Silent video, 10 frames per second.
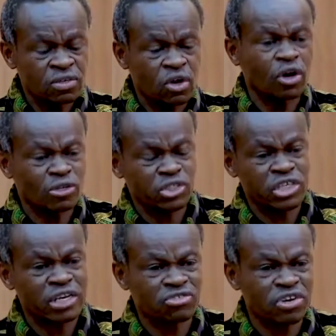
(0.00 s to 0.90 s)
Go to
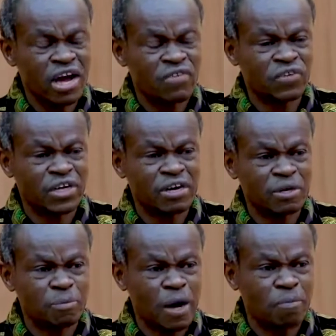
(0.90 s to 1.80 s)
Central African
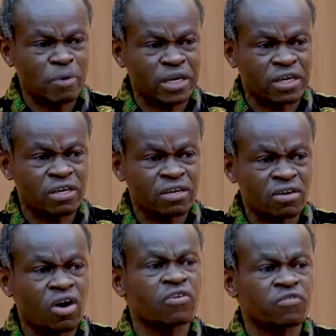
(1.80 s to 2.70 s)
Republic,
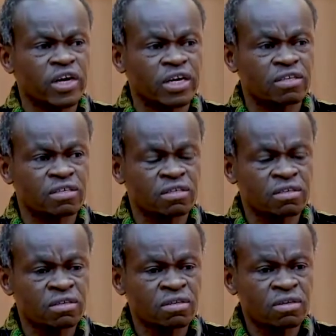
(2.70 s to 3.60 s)
conflict.
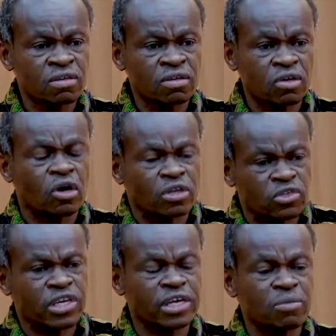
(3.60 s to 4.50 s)
Go to
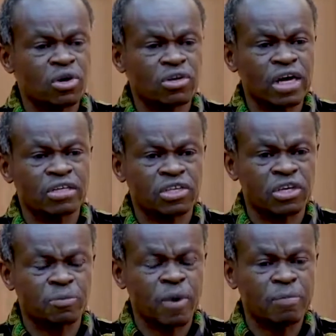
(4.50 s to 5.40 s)
the Democratic
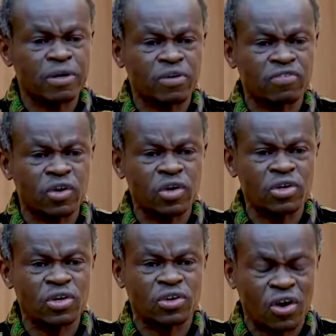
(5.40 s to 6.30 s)
Republic of
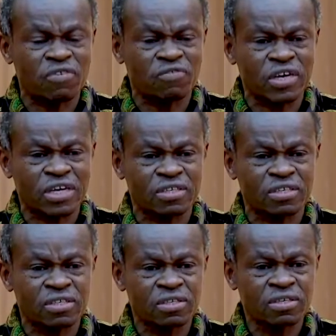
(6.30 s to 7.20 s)
Congo, conflict.
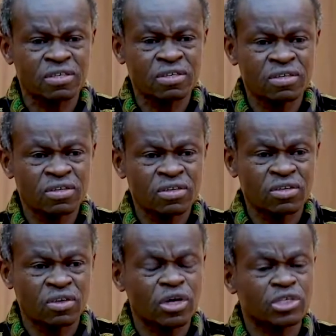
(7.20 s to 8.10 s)

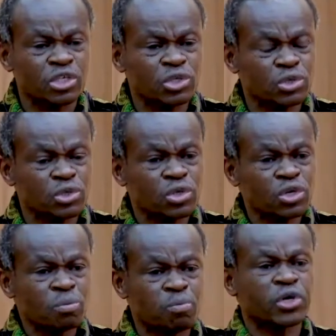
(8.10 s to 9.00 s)
Go to
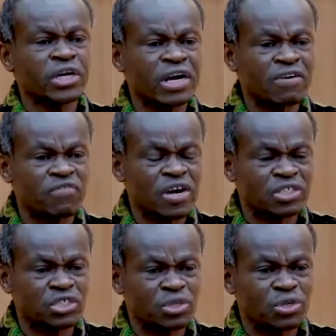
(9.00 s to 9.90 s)
Burkina
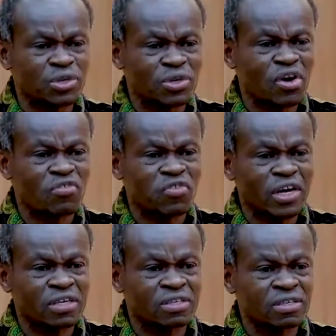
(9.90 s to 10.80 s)
Faso,
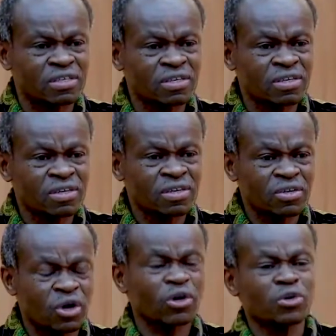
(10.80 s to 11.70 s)
conflict.
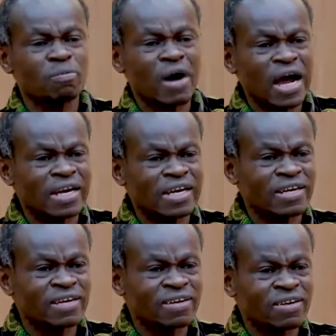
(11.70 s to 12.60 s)
Go to Mali,
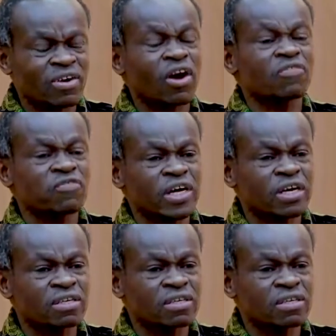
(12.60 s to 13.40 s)
conflict.